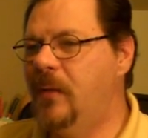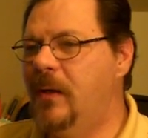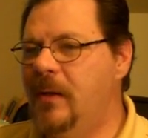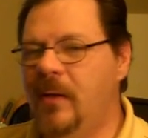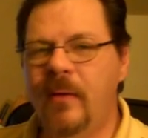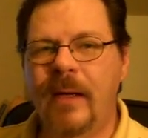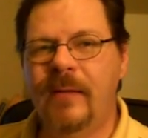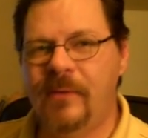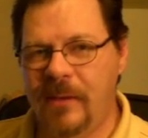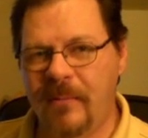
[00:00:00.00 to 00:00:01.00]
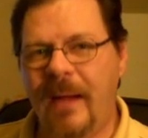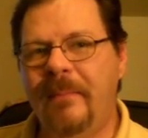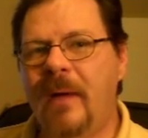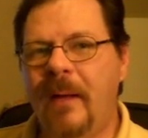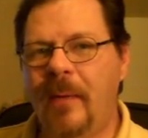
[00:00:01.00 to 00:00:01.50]
Gonna go down and see my
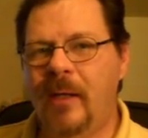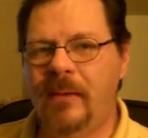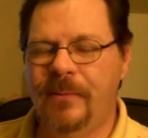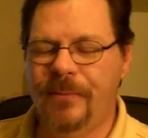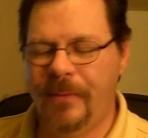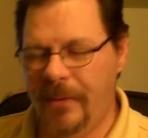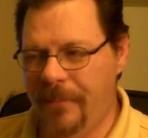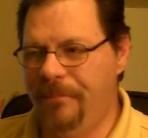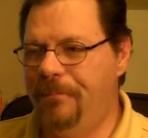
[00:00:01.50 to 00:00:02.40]
mama. Yep.